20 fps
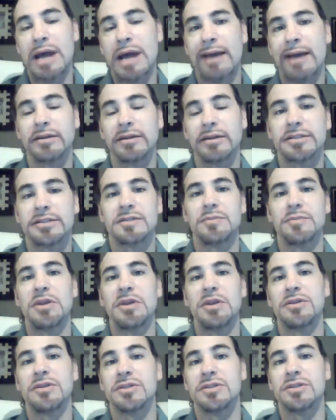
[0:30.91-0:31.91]
Alex
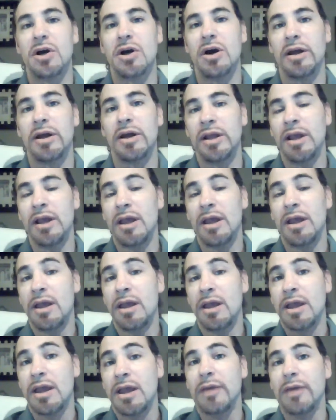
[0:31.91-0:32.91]
Smith is gone,
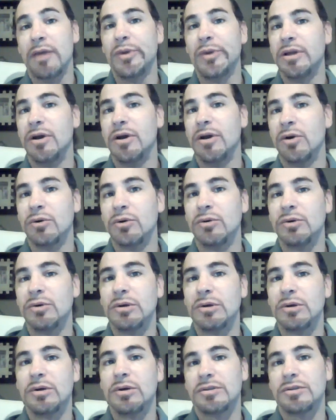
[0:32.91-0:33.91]
and we know
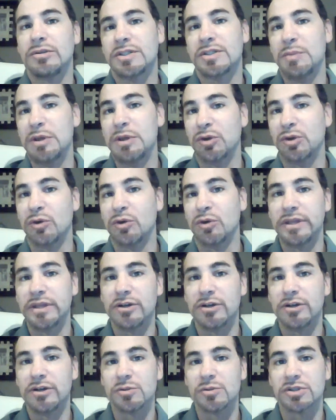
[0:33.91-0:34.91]
Smith over the
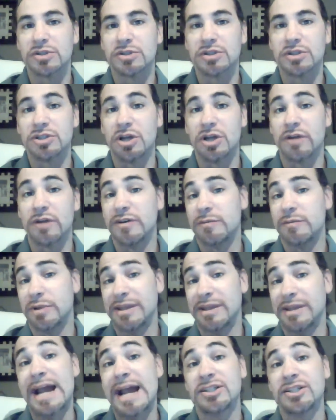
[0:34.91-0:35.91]
years was conservative,
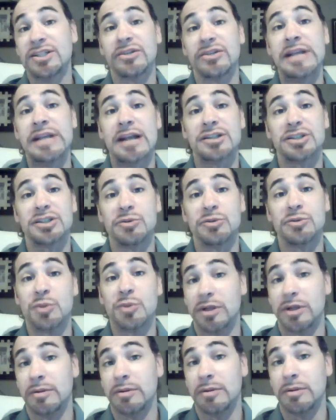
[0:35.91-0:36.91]
but last year he actually was
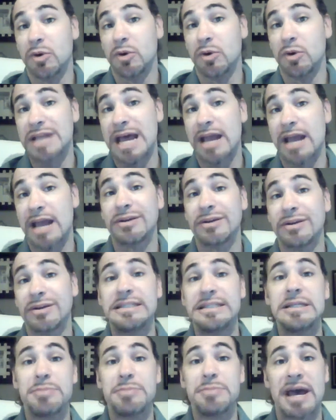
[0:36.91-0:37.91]
one of the most accurate
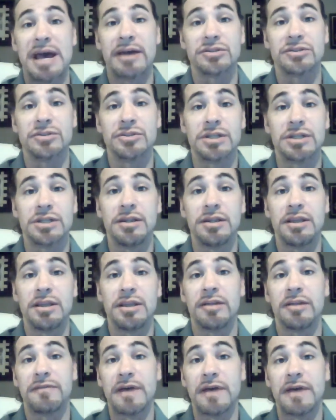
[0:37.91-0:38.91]
deep passers in the
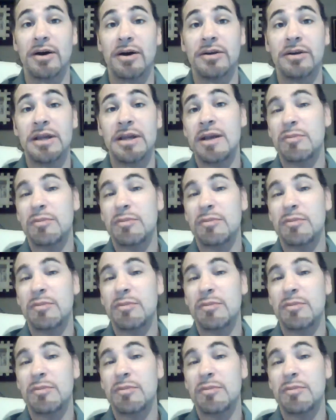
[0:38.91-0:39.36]
NFL.